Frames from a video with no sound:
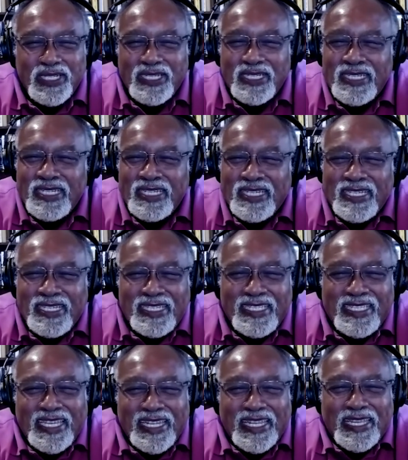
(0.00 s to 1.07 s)
a
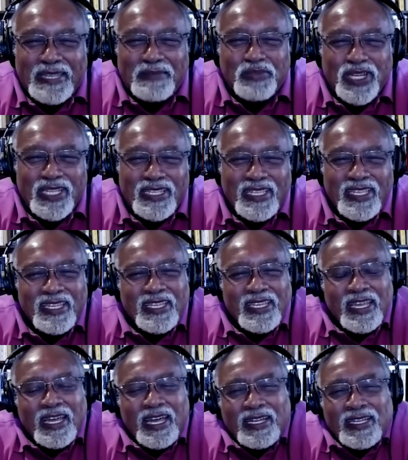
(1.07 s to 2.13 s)
dead end. But,
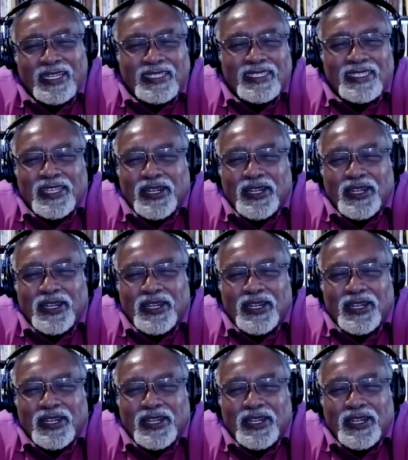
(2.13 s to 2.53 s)
I'm